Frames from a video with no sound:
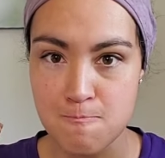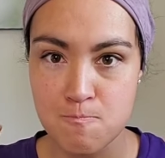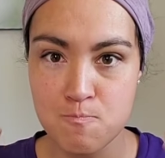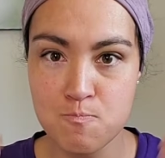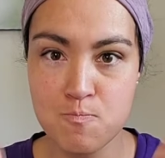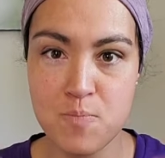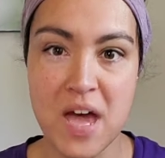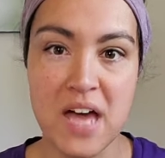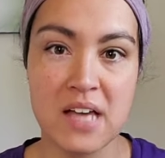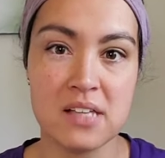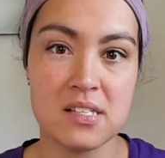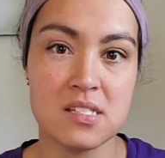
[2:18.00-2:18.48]

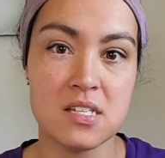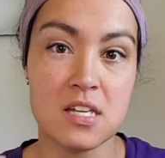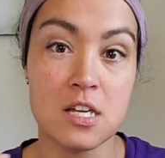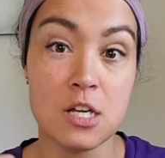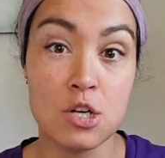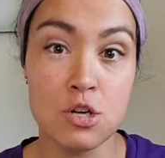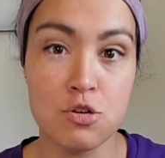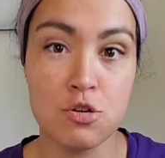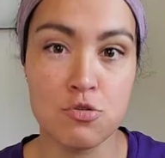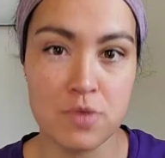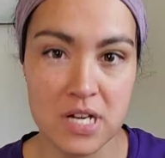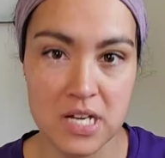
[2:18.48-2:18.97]
best
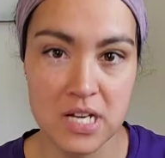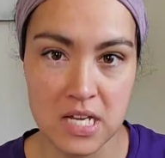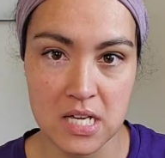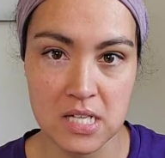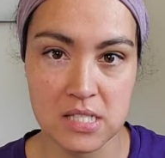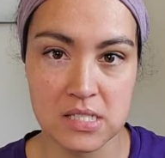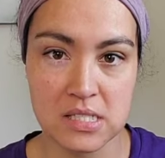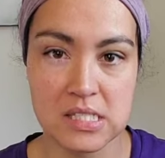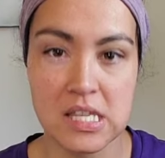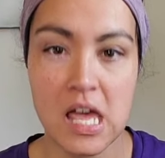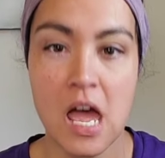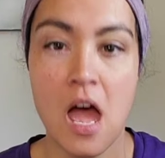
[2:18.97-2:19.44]

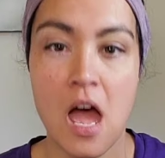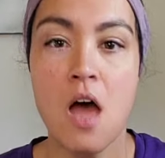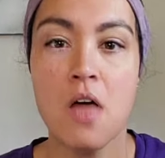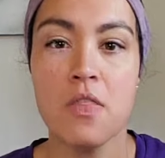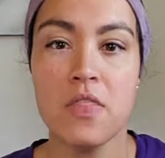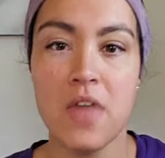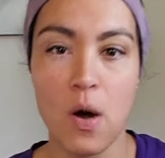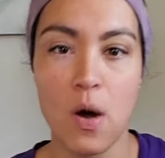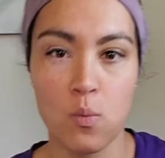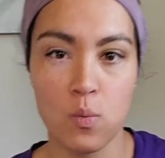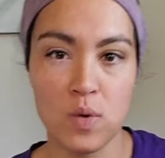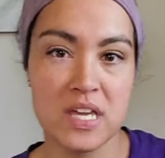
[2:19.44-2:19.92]
ingredients
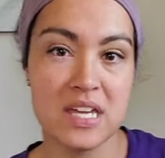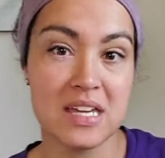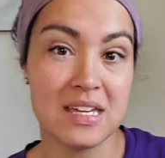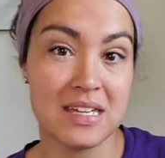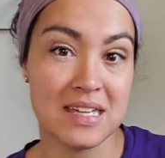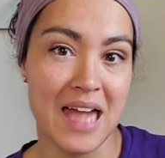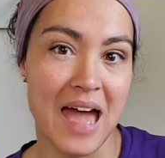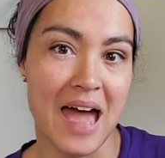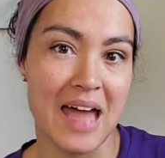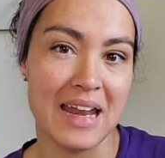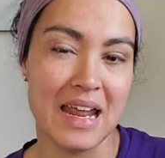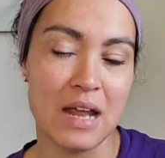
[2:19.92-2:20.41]
that we can get.